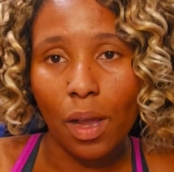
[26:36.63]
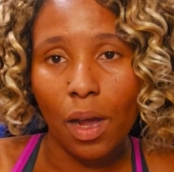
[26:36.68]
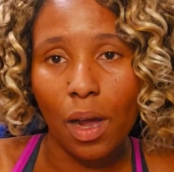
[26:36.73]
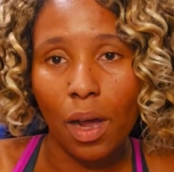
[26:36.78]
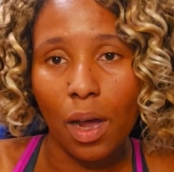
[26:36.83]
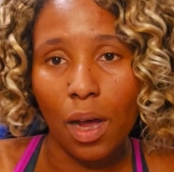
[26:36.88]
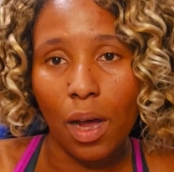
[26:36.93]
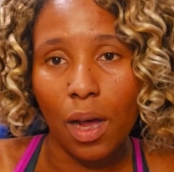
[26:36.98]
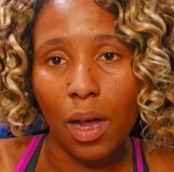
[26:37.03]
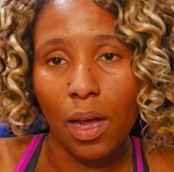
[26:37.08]

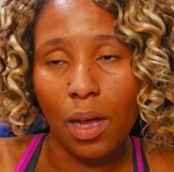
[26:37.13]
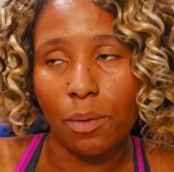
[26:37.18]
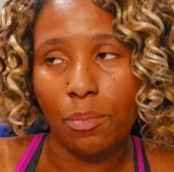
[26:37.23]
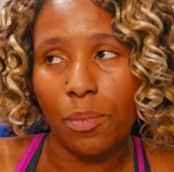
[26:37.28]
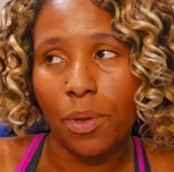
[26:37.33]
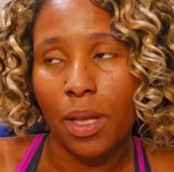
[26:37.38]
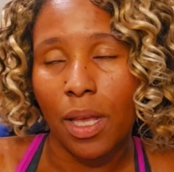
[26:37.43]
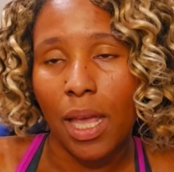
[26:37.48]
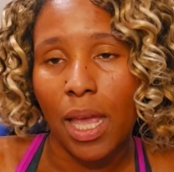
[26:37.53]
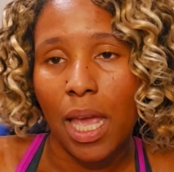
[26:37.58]
Um,
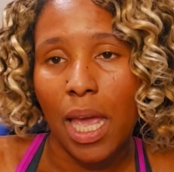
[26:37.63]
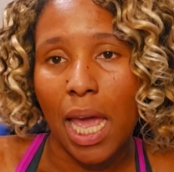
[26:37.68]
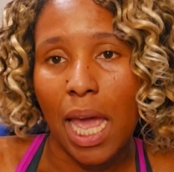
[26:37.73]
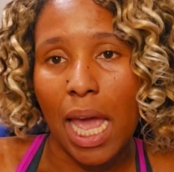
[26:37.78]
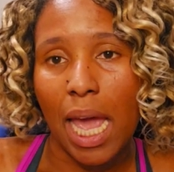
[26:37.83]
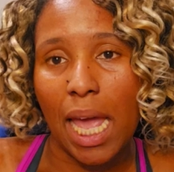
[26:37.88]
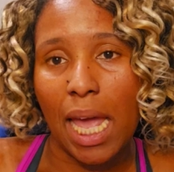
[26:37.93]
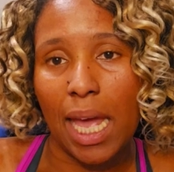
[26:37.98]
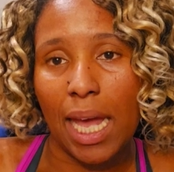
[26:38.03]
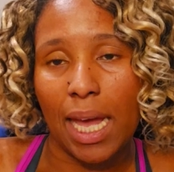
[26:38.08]

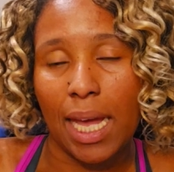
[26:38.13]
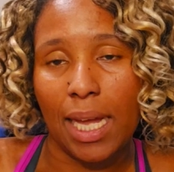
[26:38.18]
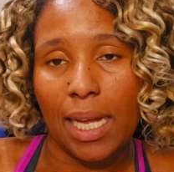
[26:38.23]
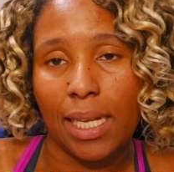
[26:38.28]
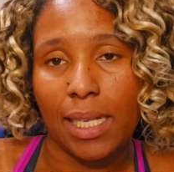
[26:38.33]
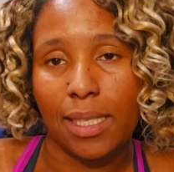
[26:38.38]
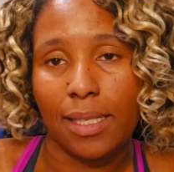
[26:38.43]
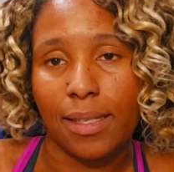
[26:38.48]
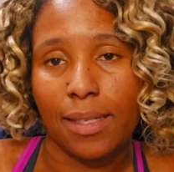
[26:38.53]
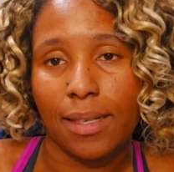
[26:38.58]

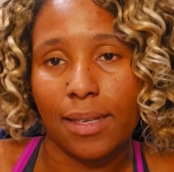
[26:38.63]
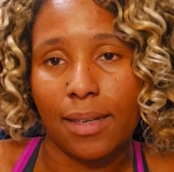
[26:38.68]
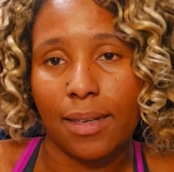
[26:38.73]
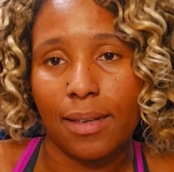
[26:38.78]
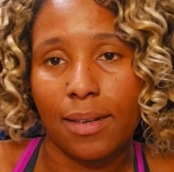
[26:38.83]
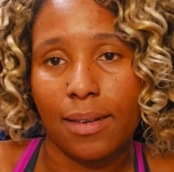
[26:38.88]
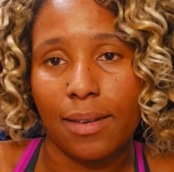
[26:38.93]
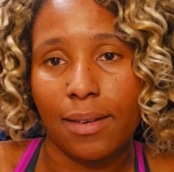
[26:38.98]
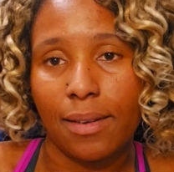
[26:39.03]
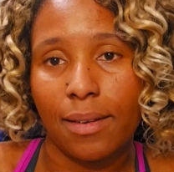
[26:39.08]
and
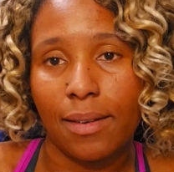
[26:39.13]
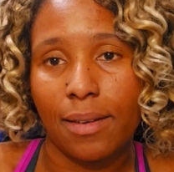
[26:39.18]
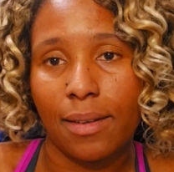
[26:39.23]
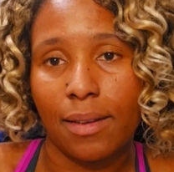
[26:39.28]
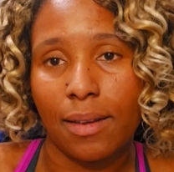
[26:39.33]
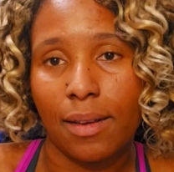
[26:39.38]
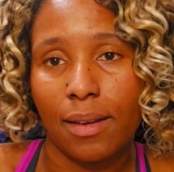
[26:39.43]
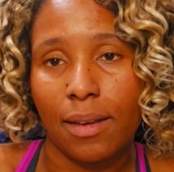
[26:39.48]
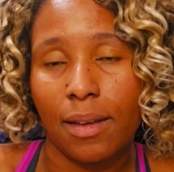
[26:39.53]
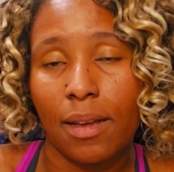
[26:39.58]

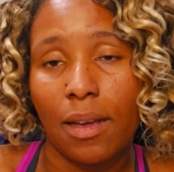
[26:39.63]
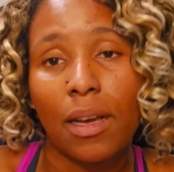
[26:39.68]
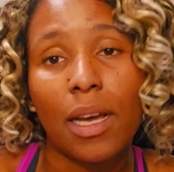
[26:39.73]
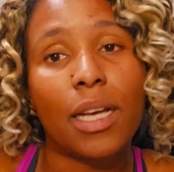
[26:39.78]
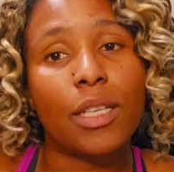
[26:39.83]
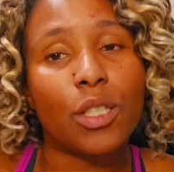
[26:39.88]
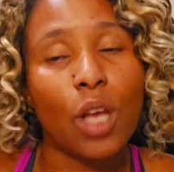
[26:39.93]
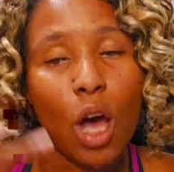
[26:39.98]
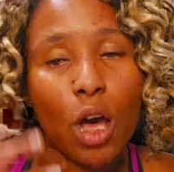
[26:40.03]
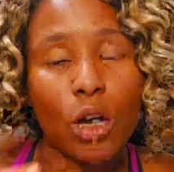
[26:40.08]

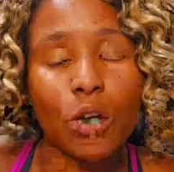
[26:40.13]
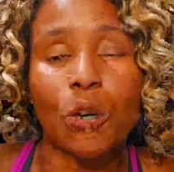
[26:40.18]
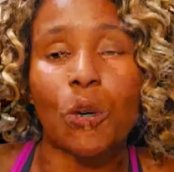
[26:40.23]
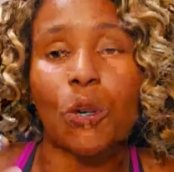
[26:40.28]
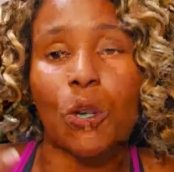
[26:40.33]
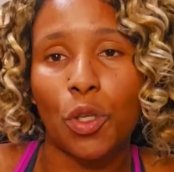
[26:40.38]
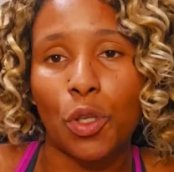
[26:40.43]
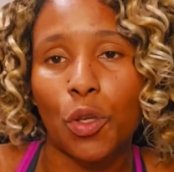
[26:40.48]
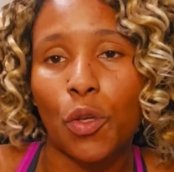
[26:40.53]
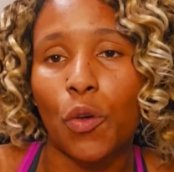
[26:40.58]
because also,
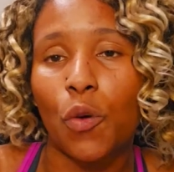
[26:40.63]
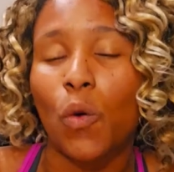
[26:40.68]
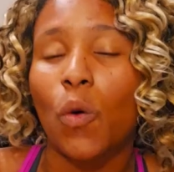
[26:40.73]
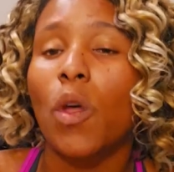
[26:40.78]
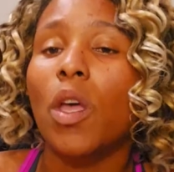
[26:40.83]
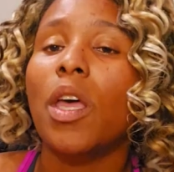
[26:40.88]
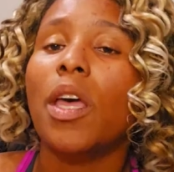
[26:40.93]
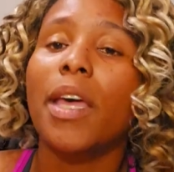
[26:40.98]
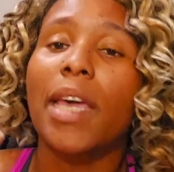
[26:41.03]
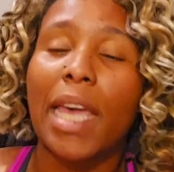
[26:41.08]
too,
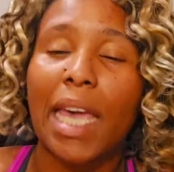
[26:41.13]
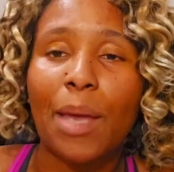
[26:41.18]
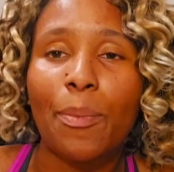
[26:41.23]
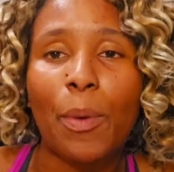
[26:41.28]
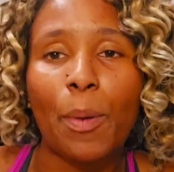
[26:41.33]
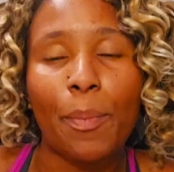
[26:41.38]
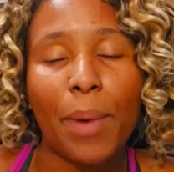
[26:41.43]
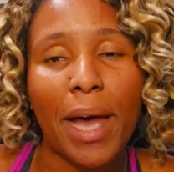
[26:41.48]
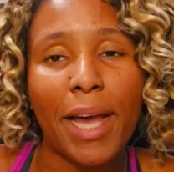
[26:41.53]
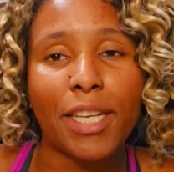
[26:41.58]
keep
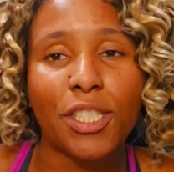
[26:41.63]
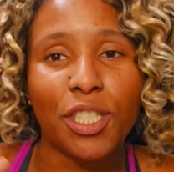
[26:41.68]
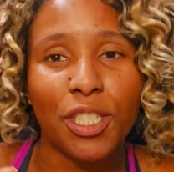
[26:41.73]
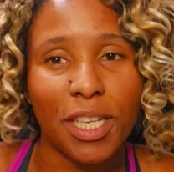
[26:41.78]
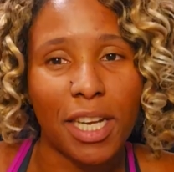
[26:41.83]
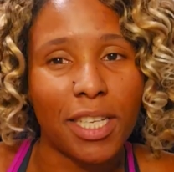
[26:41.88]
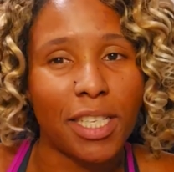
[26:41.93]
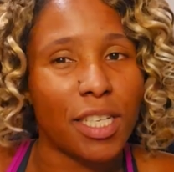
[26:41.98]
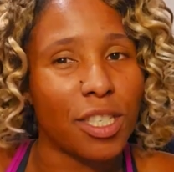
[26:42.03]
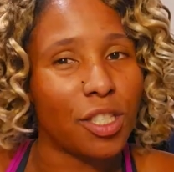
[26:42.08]
in mind,
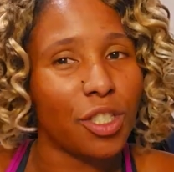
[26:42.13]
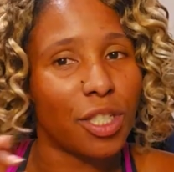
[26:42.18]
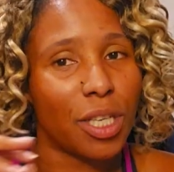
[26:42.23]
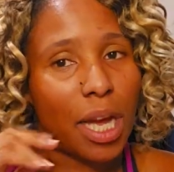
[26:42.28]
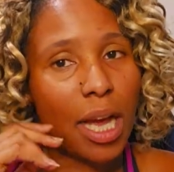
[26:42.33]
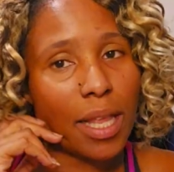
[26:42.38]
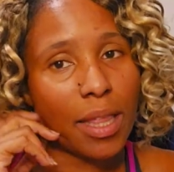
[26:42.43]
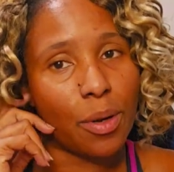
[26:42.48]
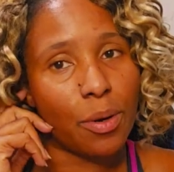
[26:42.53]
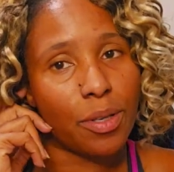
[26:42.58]
Shannon and
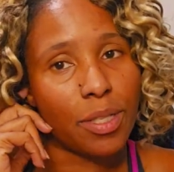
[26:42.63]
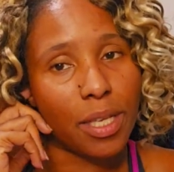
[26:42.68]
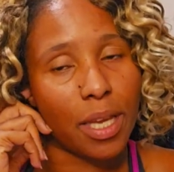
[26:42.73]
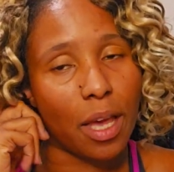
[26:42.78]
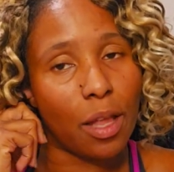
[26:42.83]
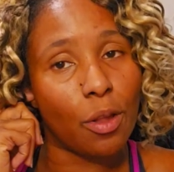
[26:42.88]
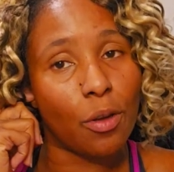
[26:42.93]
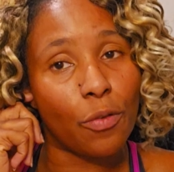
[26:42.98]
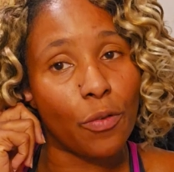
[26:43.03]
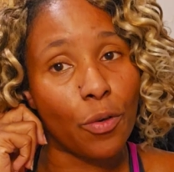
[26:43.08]
John, they were
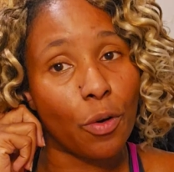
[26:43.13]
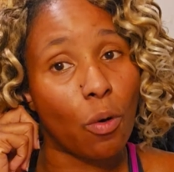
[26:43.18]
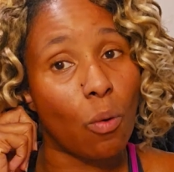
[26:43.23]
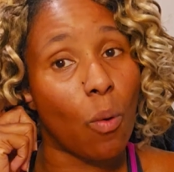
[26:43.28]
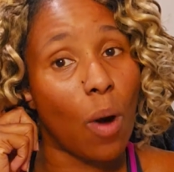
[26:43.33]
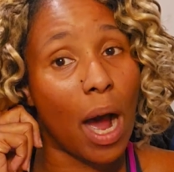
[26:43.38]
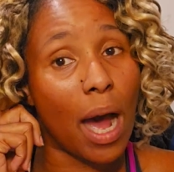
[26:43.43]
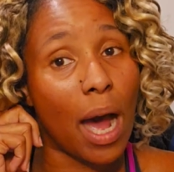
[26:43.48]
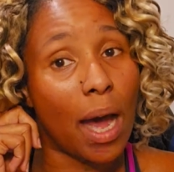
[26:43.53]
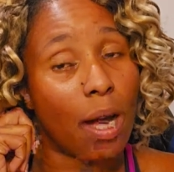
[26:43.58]
together for a
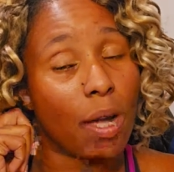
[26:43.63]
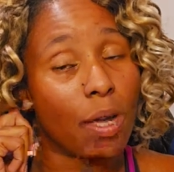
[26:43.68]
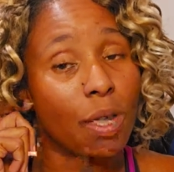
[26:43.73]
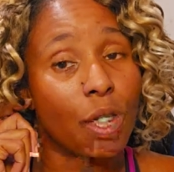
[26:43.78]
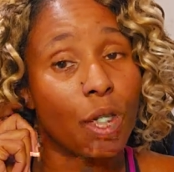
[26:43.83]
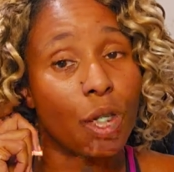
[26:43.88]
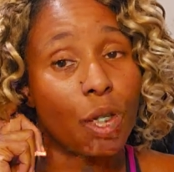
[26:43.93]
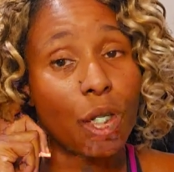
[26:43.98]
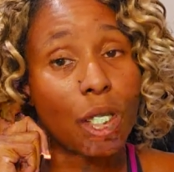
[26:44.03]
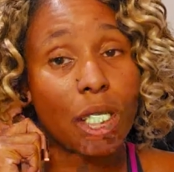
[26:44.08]
while.
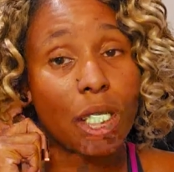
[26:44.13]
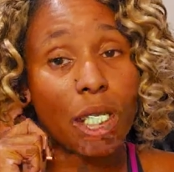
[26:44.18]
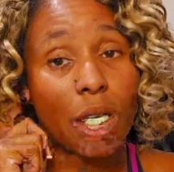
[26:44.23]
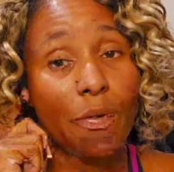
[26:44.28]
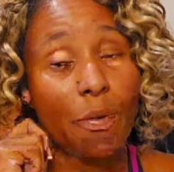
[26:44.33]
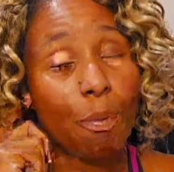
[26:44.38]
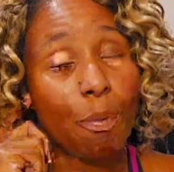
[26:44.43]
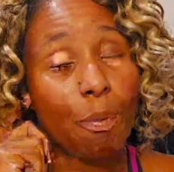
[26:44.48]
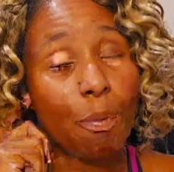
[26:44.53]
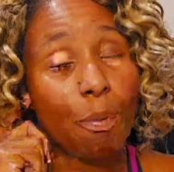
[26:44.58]
So this
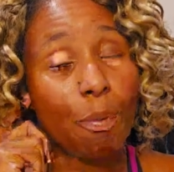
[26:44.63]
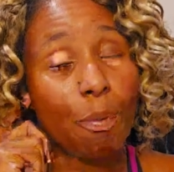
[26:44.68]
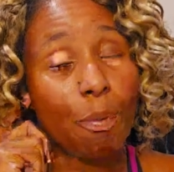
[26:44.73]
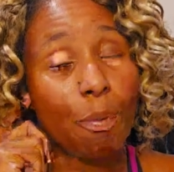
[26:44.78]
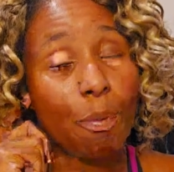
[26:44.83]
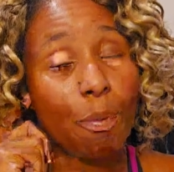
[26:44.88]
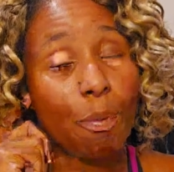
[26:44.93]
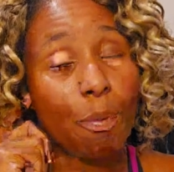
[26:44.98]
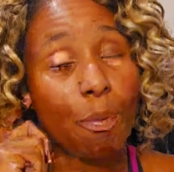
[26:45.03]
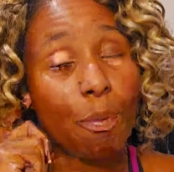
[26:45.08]
even before the
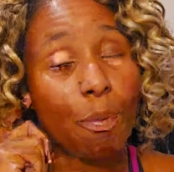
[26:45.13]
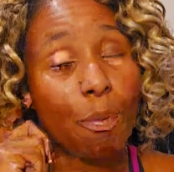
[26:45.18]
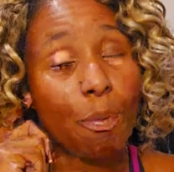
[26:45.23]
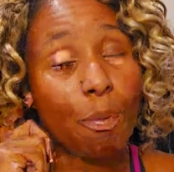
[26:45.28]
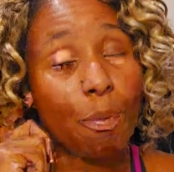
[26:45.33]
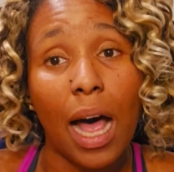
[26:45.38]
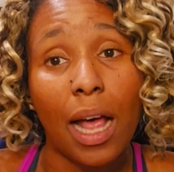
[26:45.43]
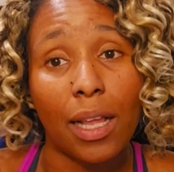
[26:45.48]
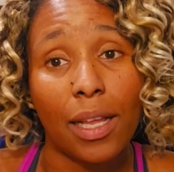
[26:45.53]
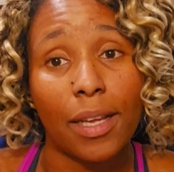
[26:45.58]
kids were in
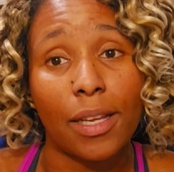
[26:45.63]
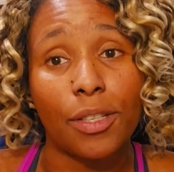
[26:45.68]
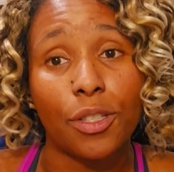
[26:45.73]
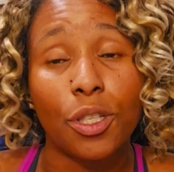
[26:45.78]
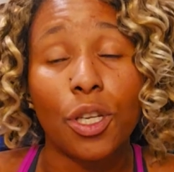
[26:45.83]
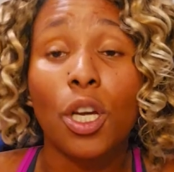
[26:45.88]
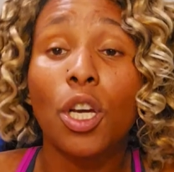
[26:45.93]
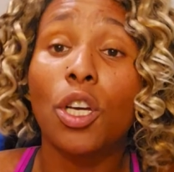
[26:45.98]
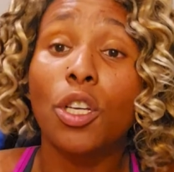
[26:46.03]
college.